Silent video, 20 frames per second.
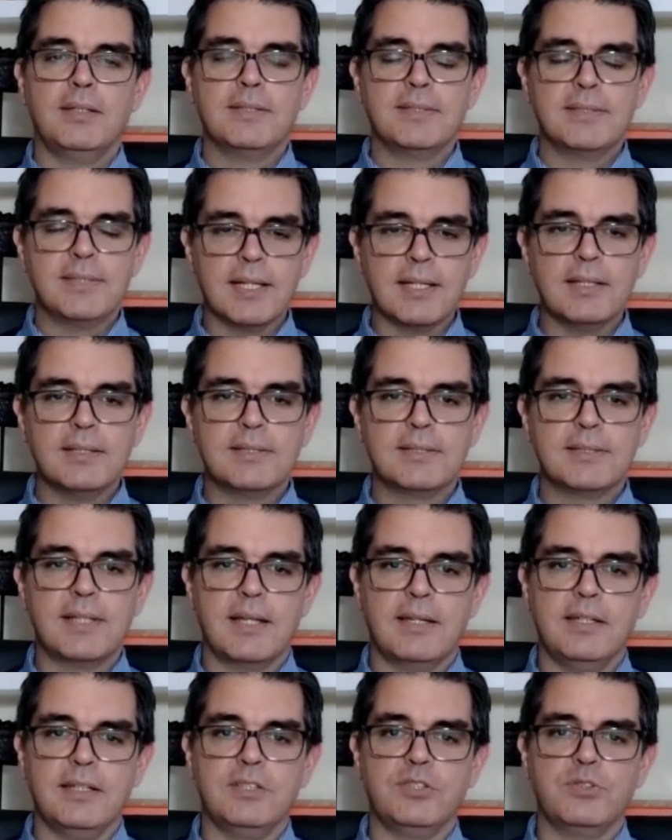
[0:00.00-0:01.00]
In the second
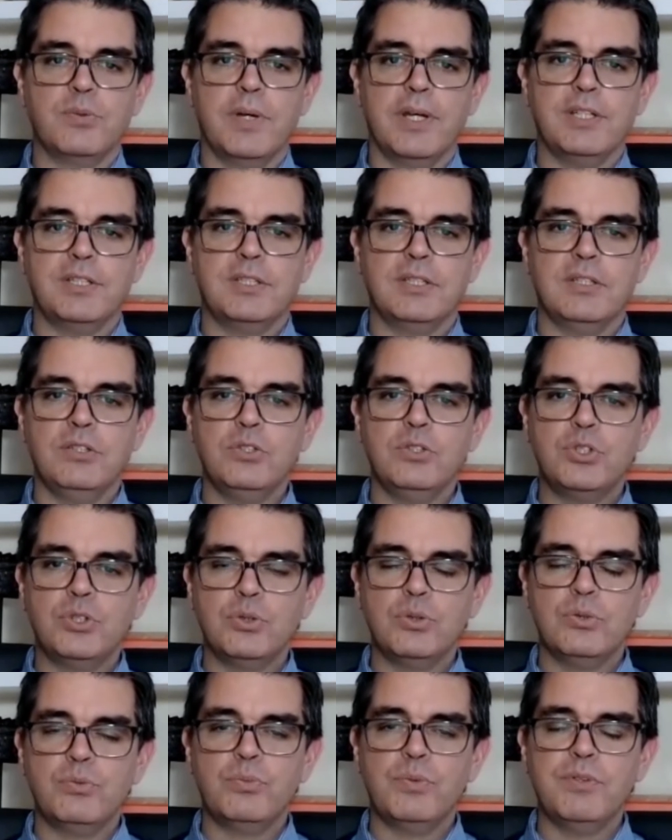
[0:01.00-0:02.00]
study iteration, you
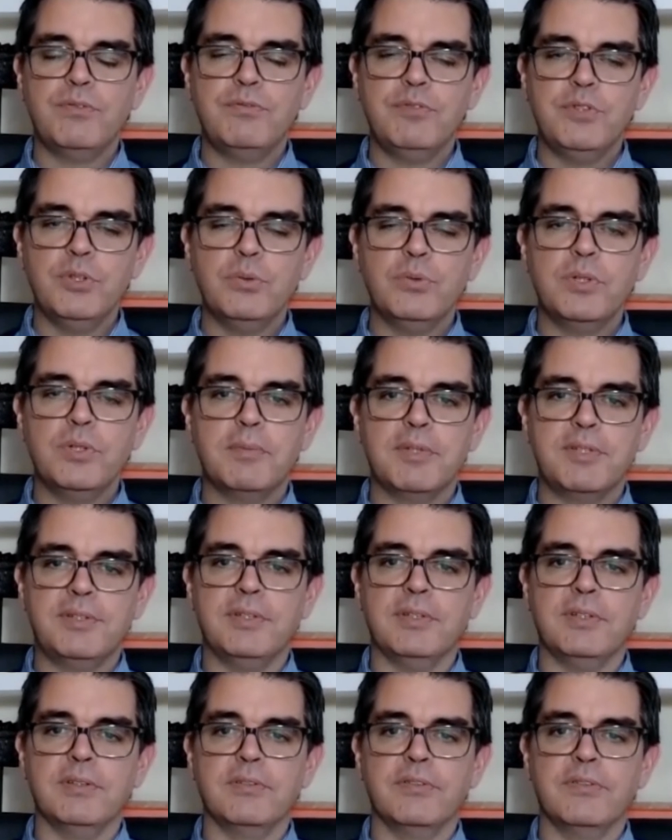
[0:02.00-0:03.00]
should review the
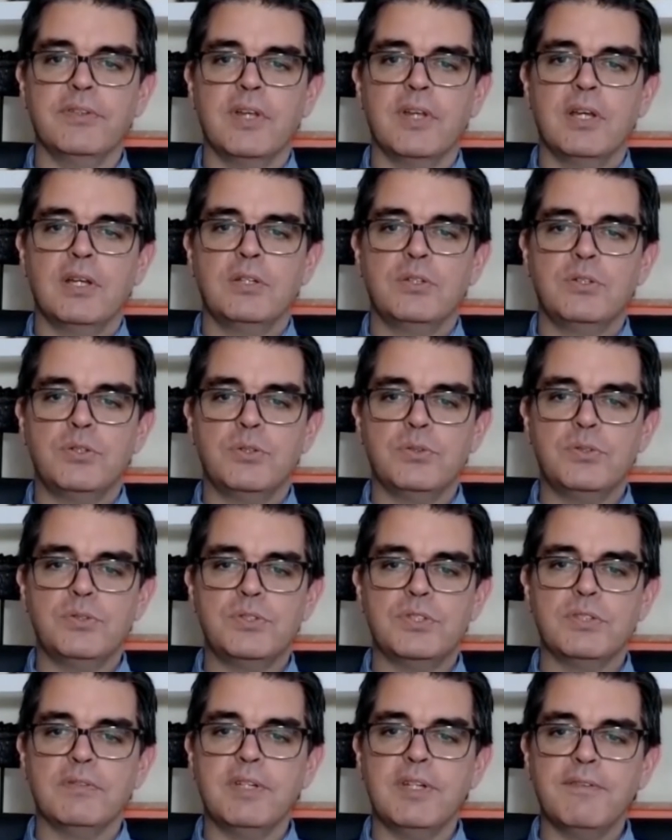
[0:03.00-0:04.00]
materials to
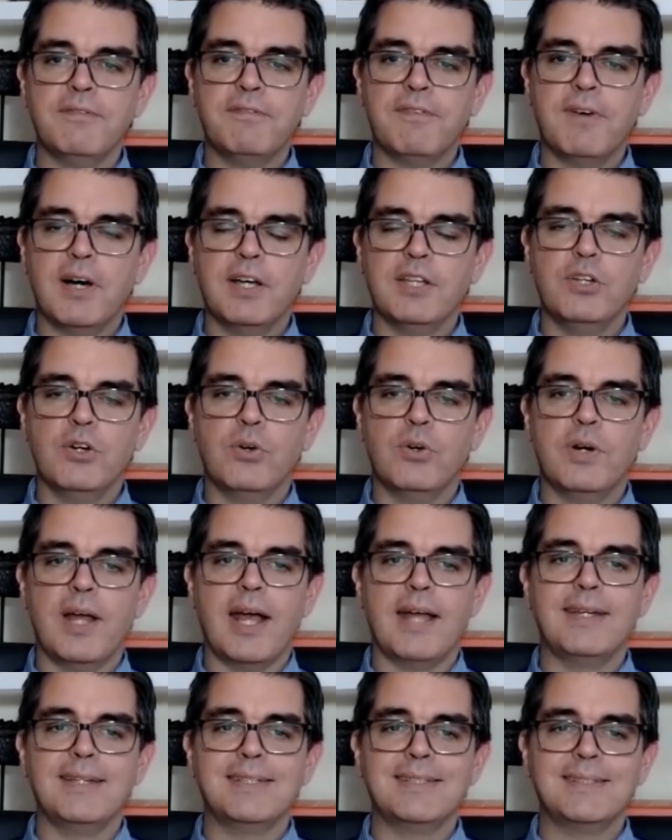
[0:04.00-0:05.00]
solidify
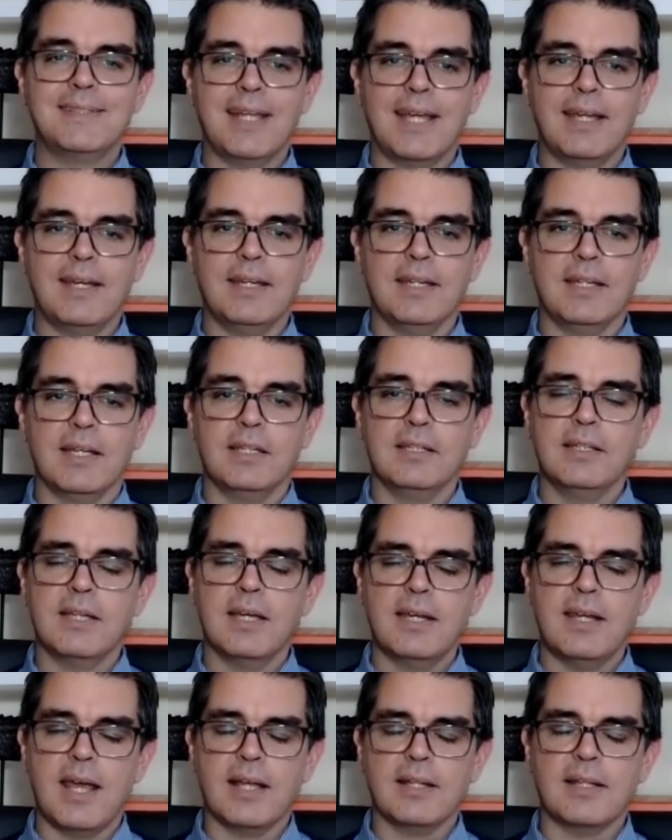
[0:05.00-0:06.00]
your understanding and
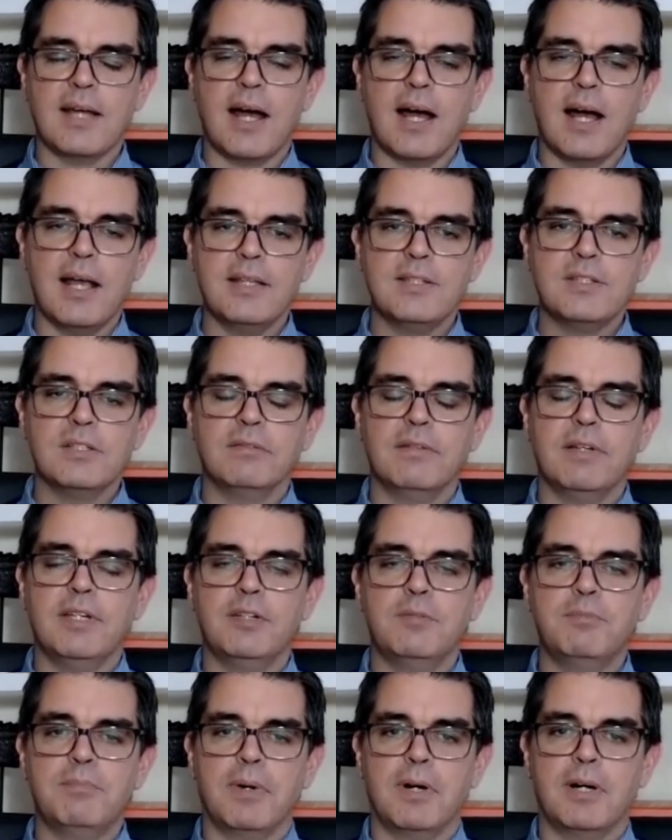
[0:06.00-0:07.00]
connect
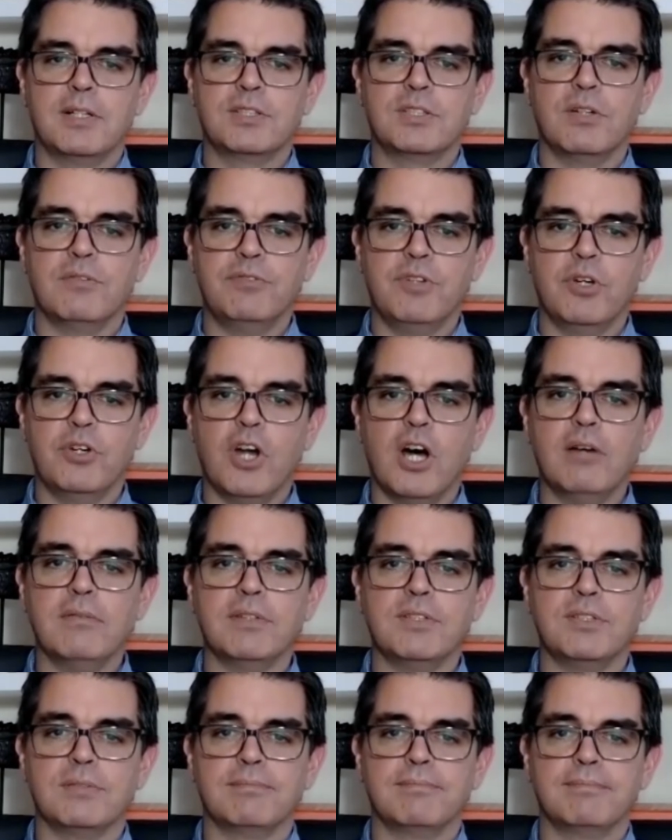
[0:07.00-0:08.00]
isolated parts of your
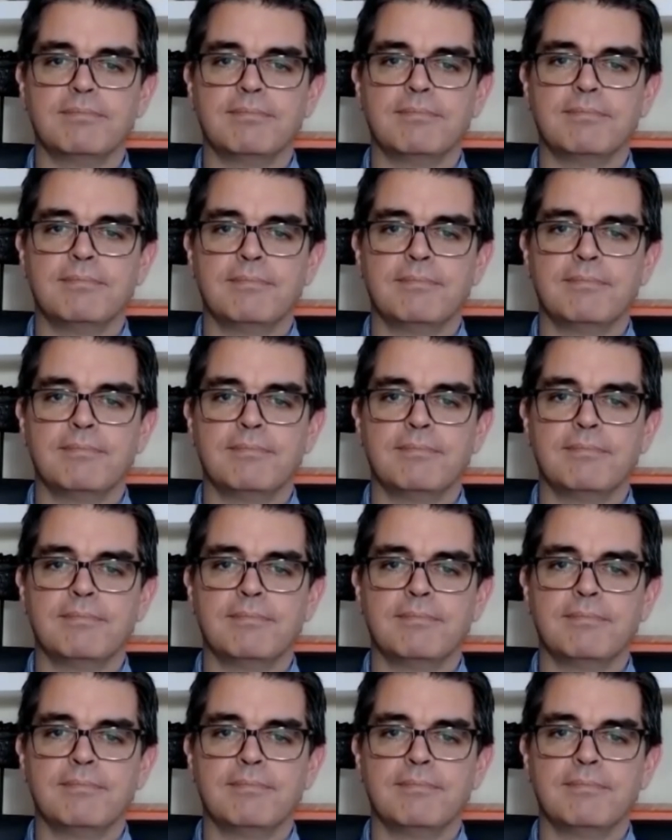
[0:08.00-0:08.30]
knowledge.